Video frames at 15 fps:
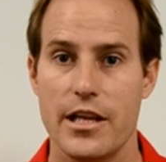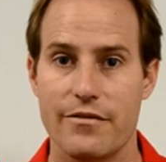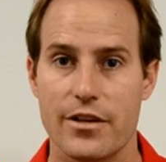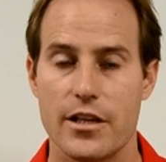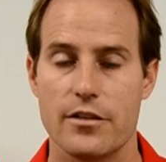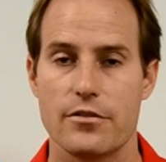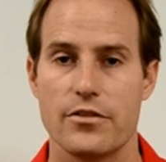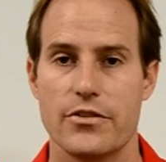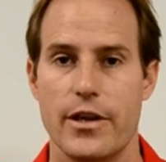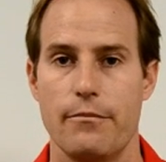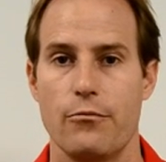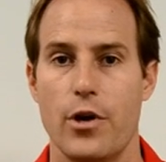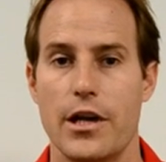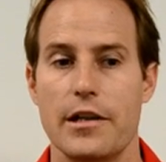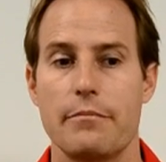even into some
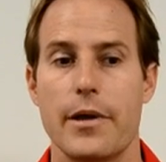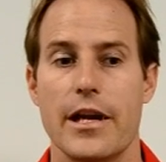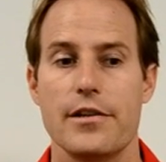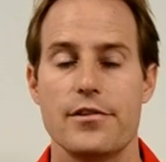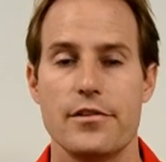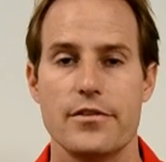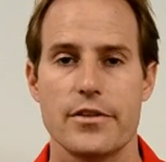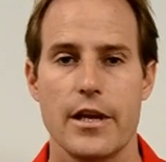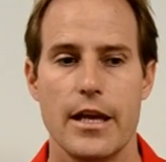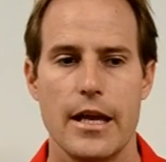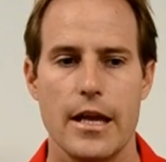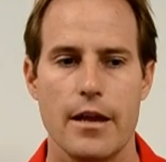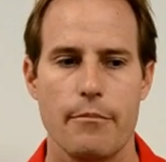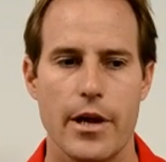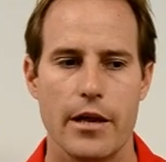running patients,
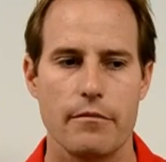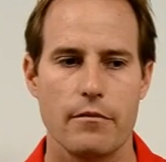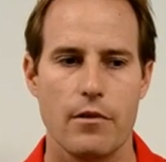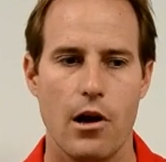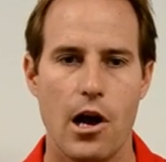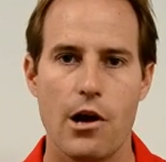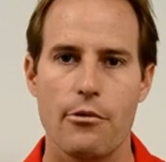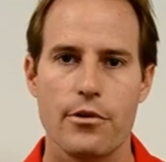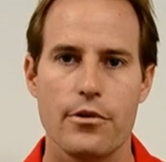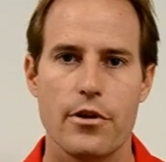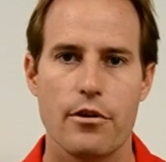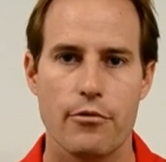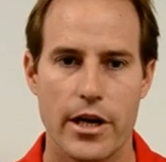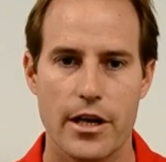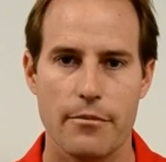but I
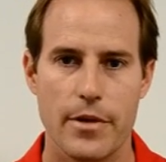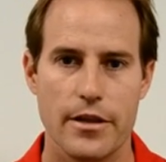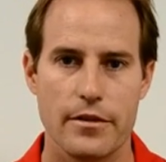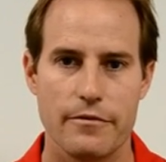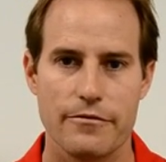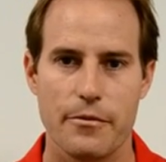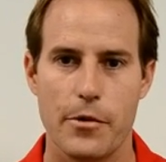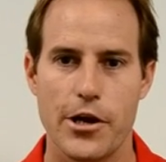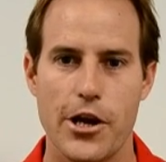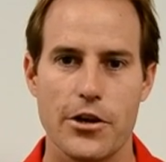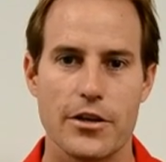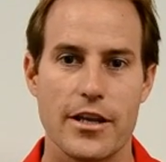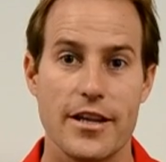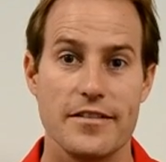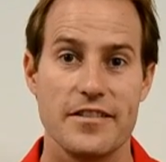would recommend them for my
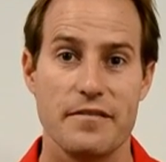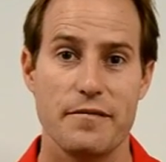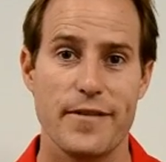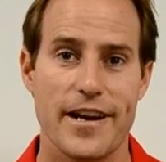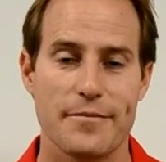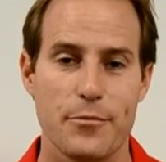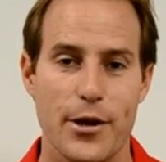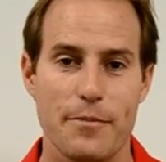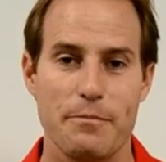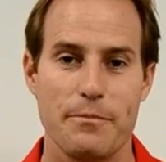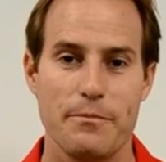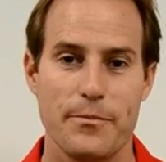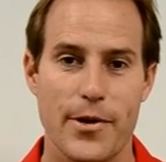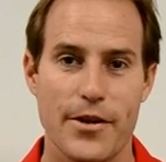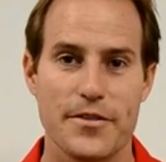own kids. In fact,
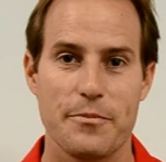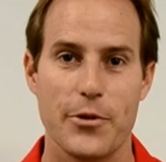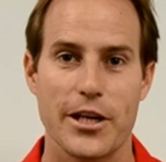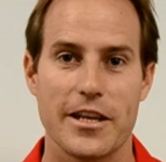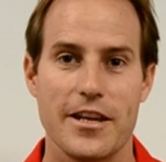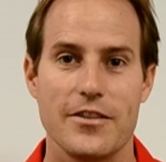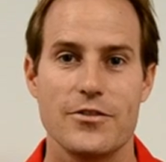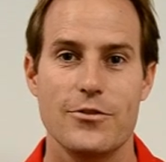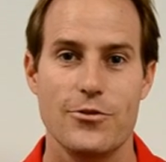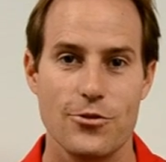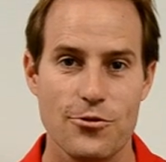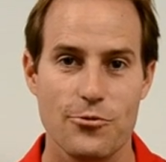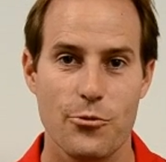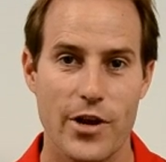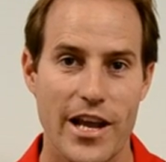both of my kids
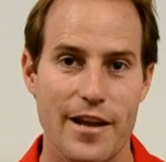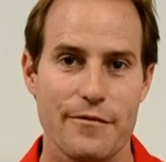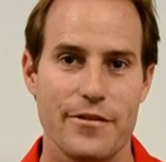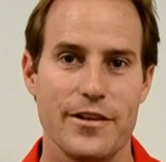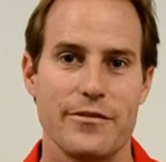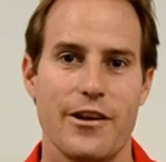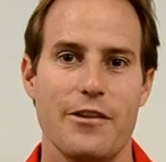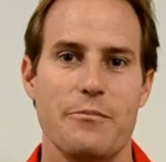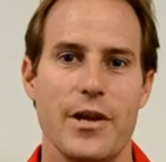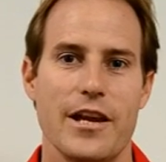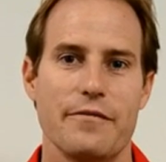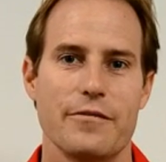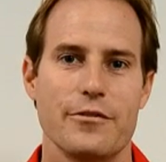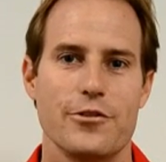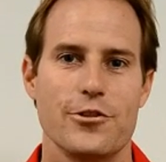do wear Vivo
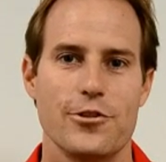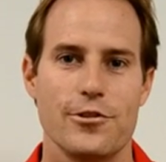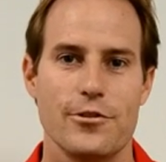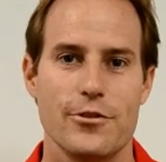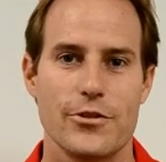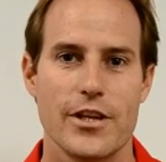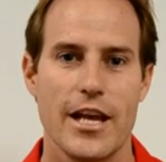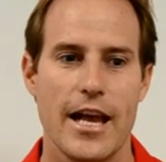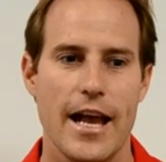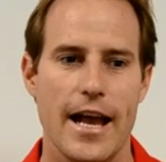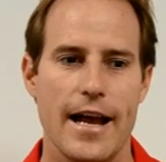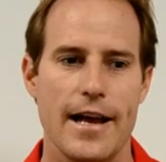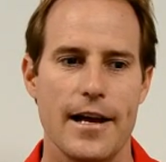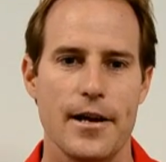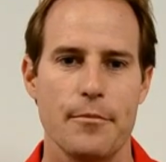Barefoot shoes.
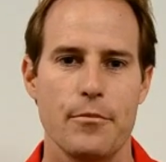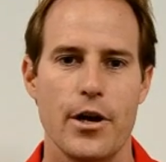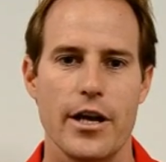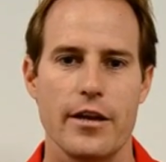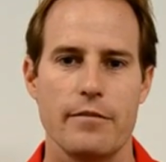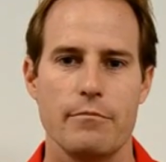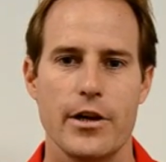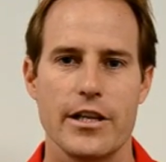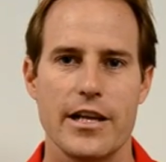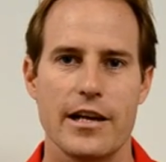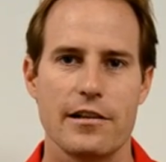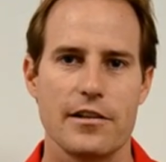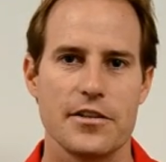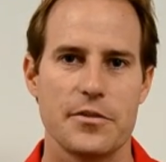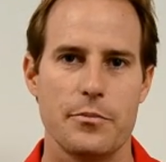My
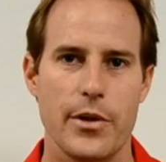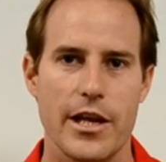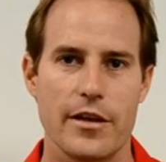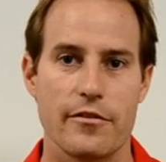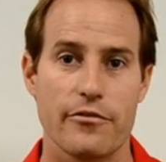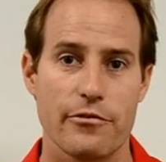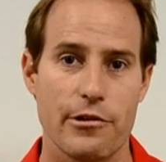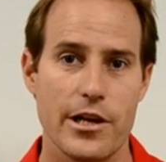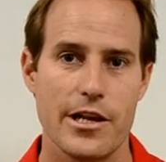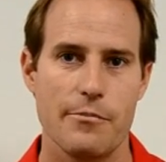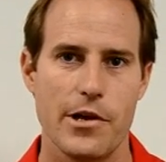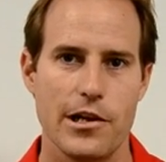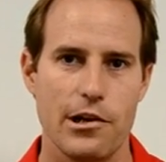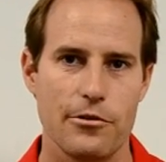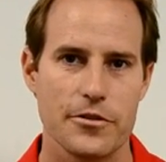youngest being 3 and
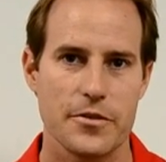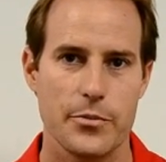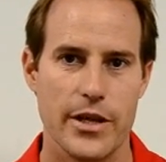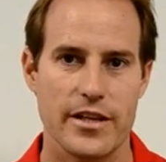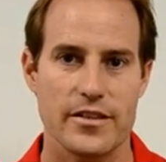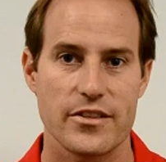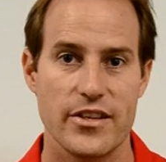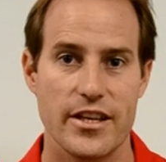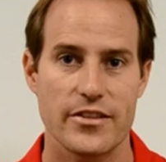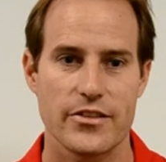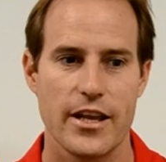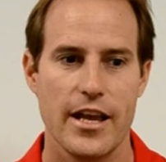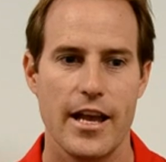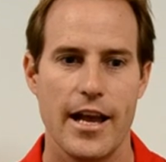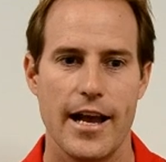my oldest being 6,
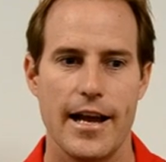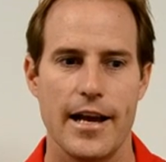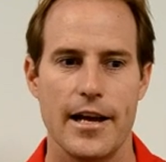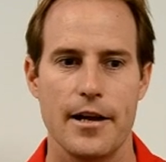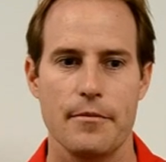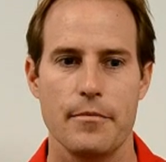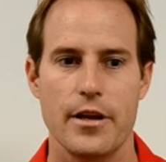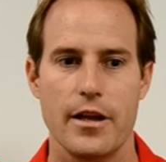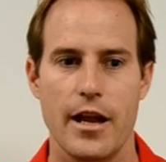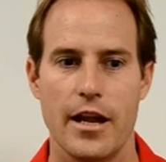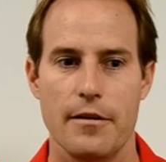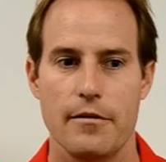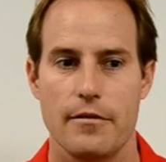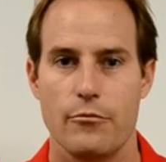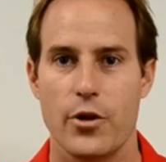
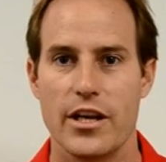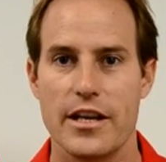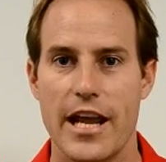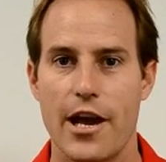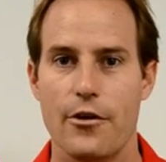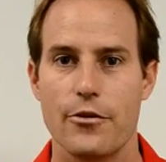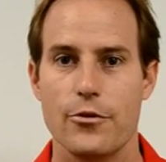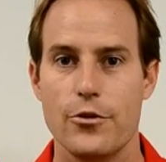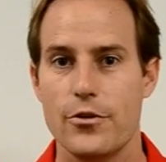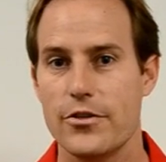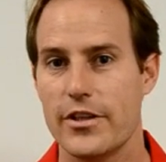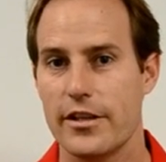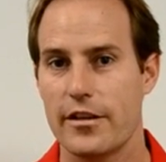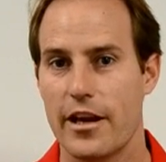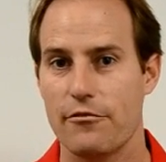and we're now
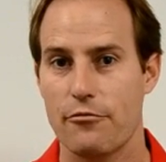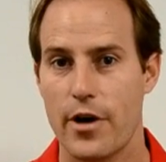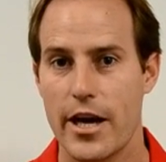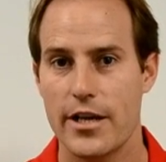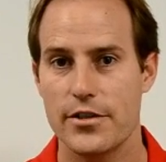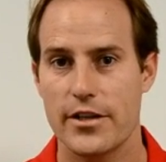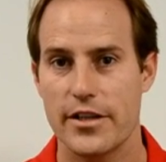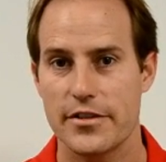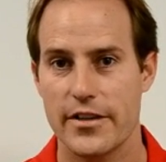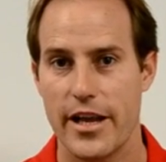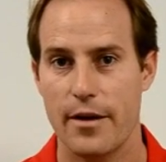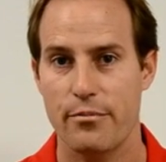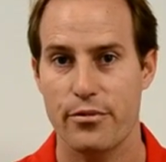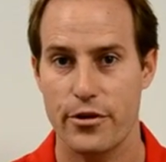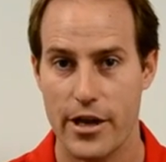using that range as
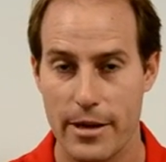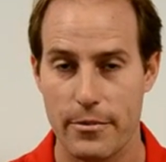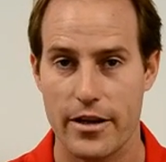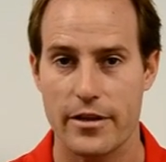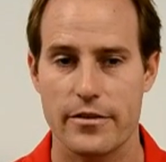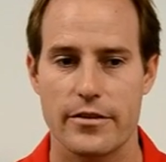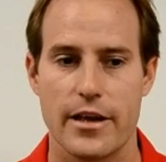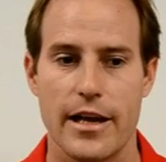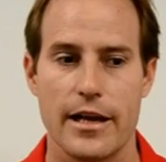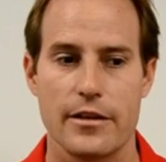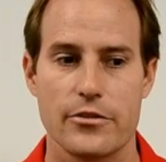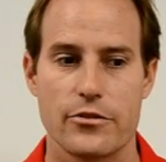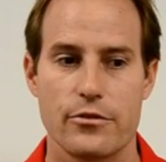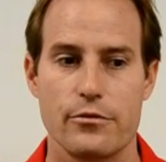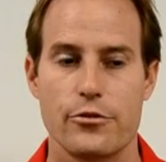our preeminent
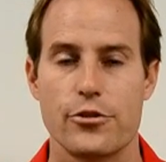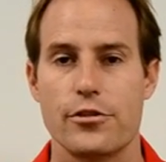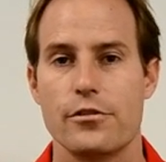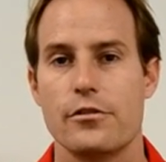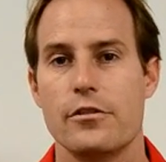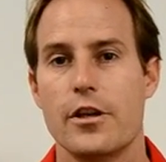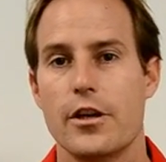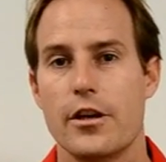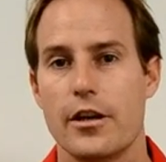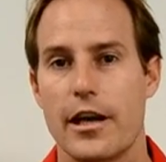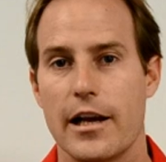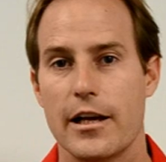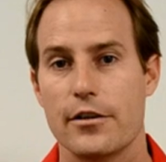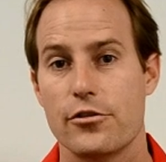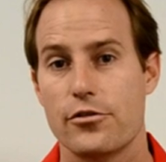school
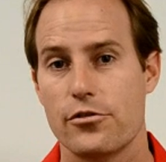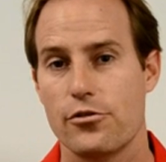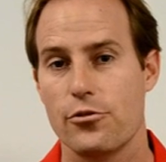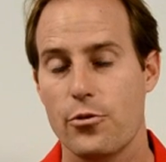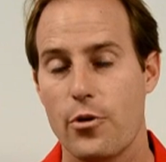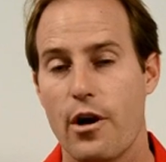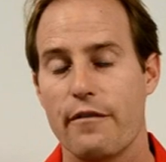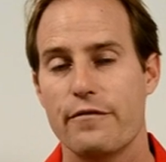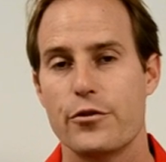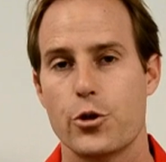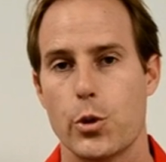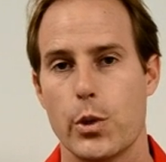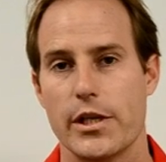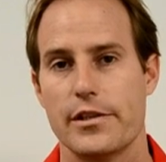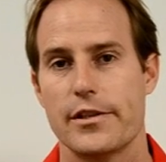shoe of
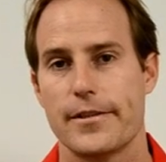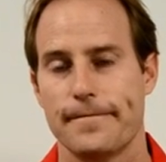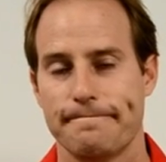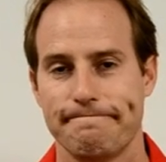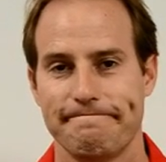choice.